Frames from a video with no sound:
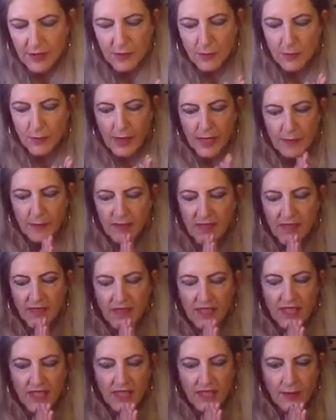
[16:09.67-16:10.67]
You may be
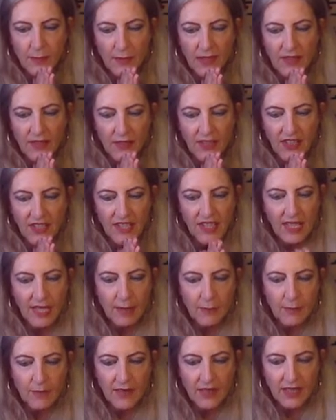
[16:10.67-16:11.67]
thinking about going
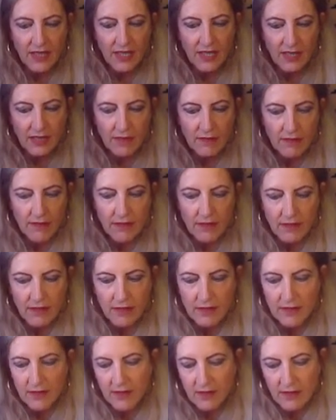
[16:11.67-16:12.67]
camping.
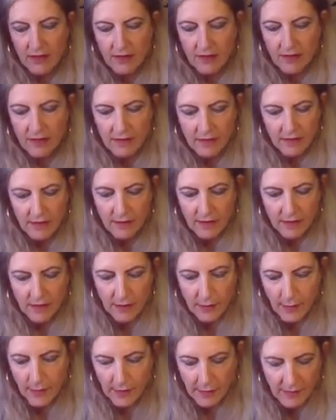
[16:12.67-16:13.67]

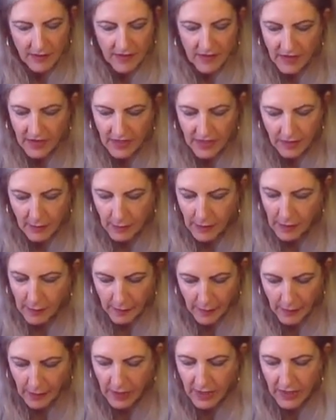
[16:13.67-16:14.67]
You may be thinking
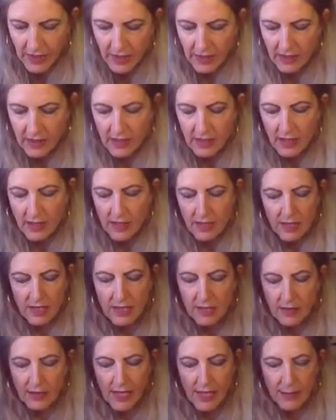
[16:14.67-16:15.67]
about buying a
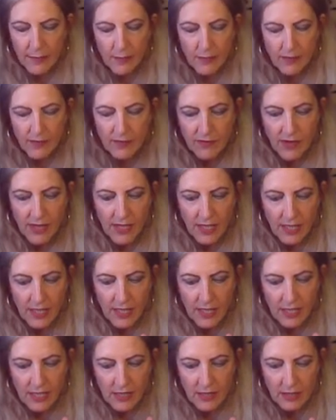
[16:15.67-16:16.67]
little camper
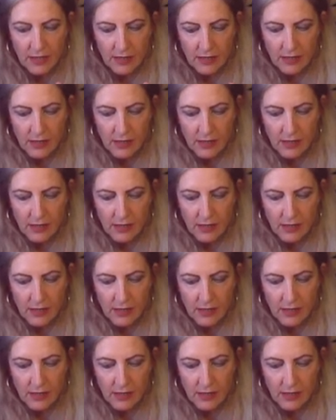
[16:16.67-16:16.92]
van.